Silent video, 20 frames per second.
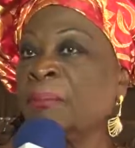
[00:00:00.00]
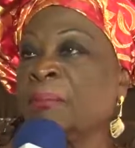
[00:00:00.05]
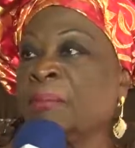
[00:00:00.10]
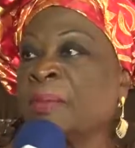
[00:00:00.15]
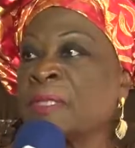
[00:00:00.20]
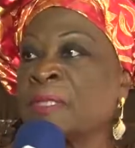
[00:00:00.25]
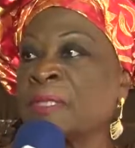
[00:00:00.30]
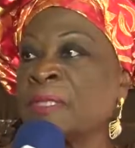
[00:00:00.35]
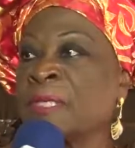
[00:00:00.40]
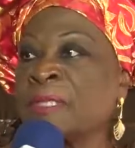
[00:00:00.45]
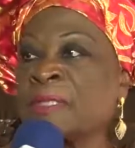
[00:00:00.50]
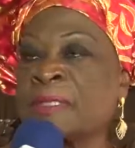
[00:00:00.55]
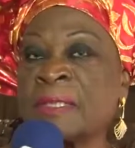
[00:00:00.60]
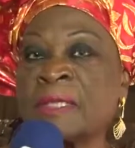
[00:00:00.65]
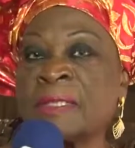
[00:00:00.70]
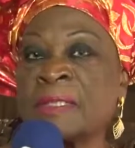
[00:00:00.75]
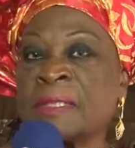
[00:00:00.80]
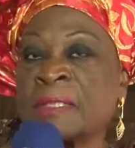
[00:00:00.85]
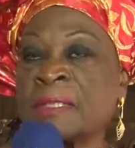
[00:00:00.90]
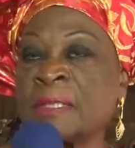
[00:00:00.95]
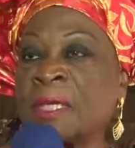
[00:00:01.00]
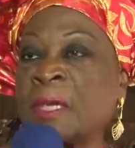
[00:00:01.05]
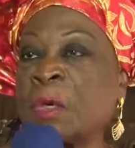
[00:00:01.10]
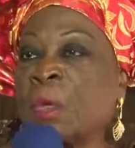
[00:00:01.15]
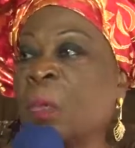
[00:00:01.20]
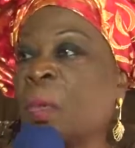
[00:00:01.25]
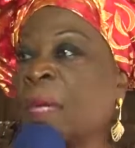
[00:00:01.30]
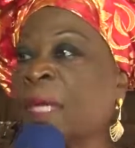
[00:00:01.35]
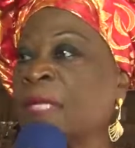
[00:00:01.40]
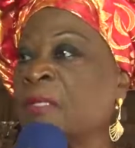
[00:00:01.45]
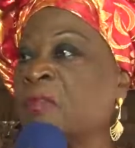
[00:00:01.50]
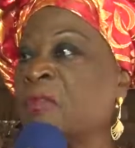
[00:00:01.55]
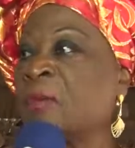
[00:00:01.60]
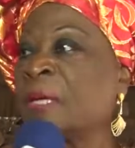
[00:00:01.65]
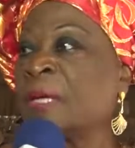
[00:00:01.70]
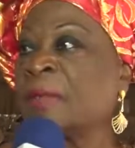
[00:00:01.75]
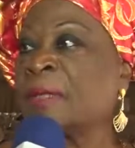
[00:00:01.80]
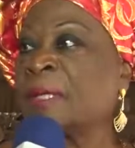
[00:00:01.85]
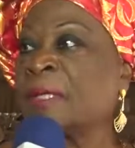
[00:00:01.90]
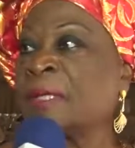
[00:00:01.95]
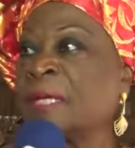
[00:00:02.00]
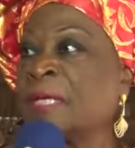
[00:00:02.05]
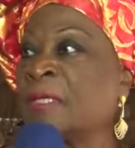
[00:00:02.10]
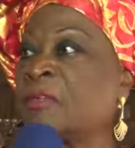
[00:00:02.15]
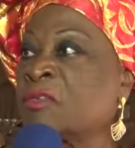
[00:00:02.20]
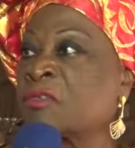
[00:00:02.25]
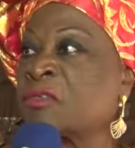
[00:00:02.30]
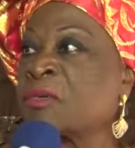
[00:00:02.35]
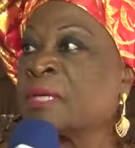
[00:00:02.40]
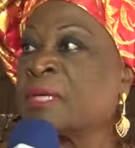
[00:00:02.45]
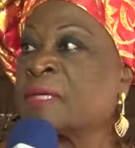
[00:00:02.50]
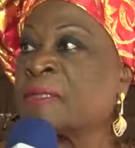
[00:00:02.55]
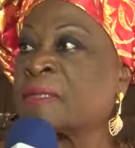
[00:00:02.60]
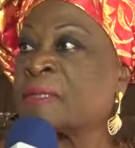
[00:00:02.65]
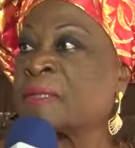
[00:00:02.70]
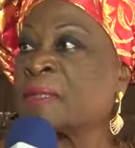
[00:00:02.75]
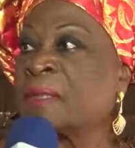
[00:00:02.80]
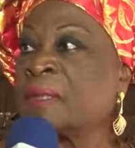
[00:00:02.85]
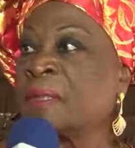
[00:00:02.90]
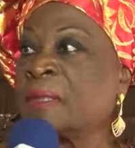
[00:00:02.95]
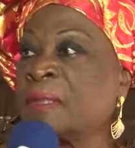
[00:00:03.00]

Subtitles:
businesses away to other countries.